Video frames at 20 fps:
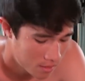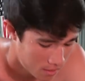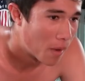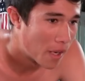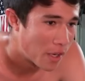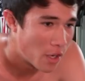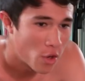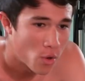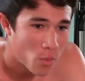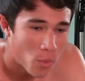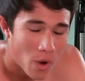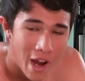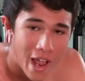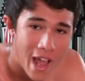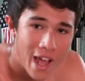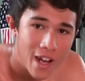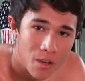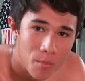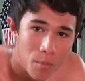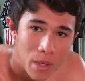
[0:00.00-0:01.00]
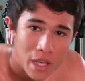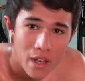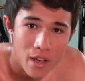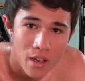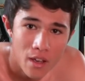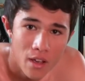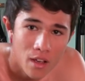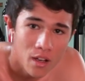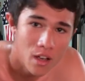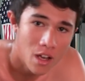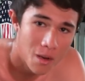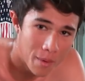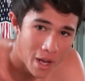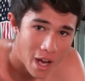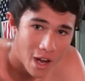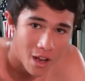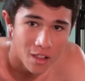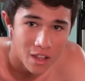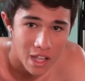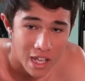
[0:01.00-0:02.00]
I knew where I had to be coming
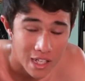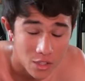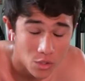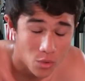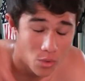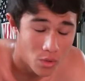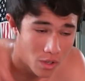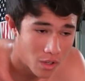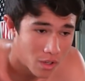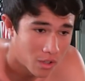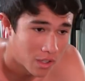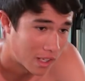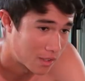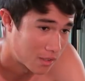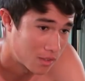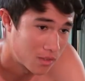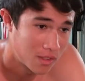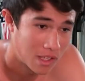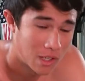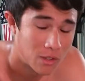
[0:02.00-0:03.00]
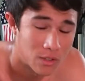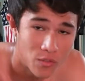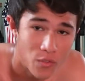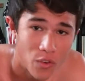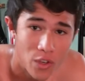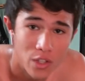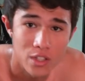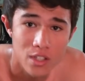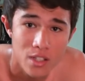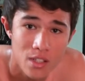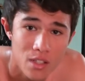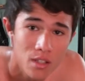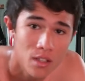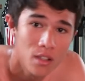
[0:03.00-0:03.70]
out of the last corner, and that was first.